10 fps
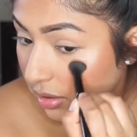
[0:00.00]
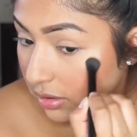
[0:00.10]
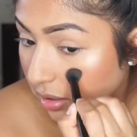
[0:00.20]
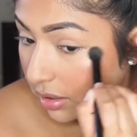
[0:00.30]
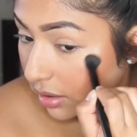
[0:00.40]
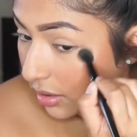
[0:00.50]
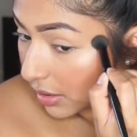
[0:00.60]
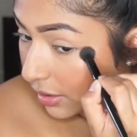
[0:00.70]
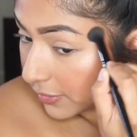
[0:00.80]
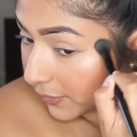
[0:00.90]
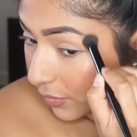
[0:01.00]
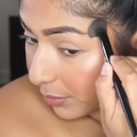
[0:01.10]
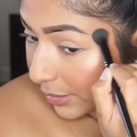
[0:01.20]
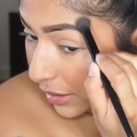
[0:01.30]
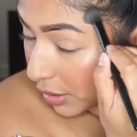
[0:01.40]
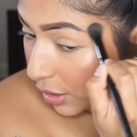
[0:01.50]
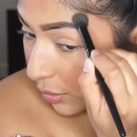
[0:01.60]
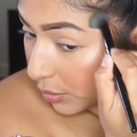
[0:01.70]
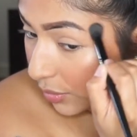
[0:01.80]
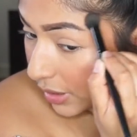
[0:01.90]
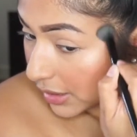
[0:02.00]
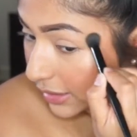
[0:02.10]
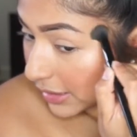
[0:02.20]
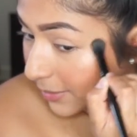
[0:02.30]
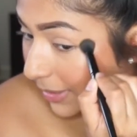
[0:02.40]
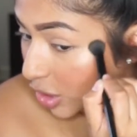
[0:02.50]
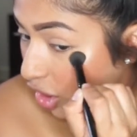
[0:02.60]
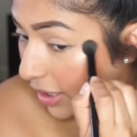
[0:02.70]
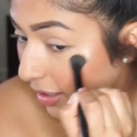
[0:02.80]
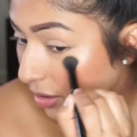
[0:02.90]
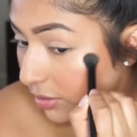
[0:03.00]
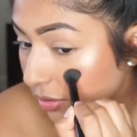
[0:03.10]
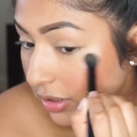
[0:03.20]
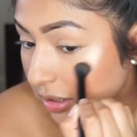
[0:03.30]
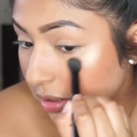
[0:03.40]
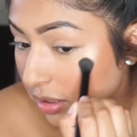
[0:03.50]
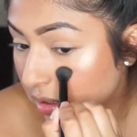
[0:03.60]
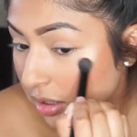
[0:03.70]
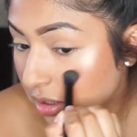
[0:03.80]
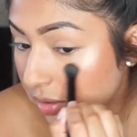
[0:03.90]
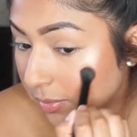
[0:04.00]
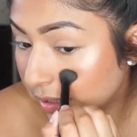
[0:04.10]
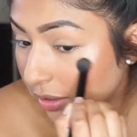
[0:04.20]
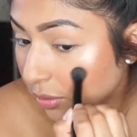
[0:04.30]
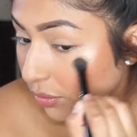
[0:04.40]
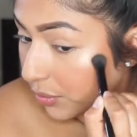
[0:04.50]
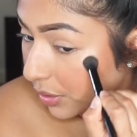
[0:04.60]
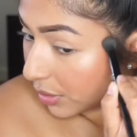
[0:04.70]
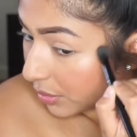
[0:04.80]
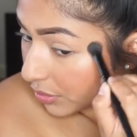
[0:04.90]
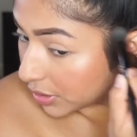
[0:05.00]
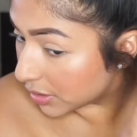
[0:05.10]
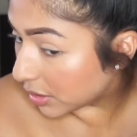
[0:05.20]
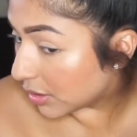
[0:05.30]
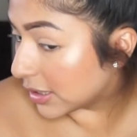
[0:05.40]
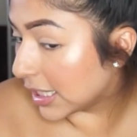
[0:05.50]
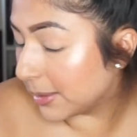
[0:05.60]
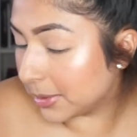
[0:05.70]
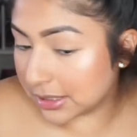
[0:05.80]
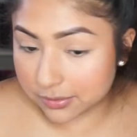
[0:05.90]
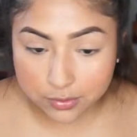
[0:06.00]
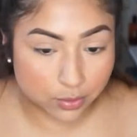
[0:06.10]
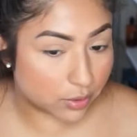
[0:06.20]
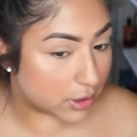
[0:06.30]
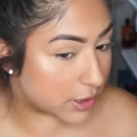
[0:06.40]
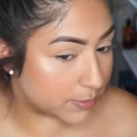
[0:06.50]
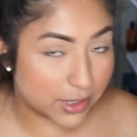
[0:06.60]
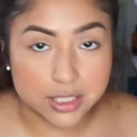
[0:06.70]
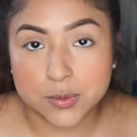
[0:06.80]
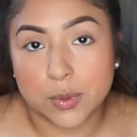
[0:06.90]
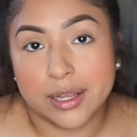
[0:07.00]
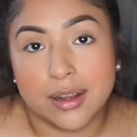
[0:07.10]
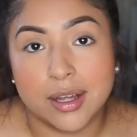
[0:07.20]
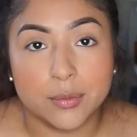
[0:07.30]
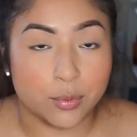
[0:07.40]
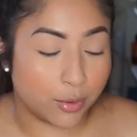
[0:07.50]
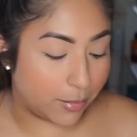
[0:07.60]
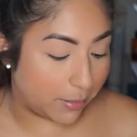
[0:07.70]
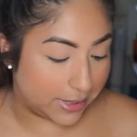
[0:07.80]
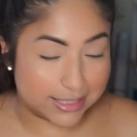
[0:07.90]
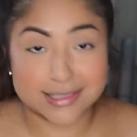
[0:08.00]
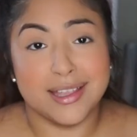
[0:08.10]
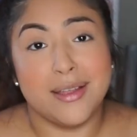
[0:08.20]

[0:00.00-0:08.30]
Sorry you guys for the background noise. It's my child, my little 3-year-old. She's on her tablet, of course, because why not ruin mommy's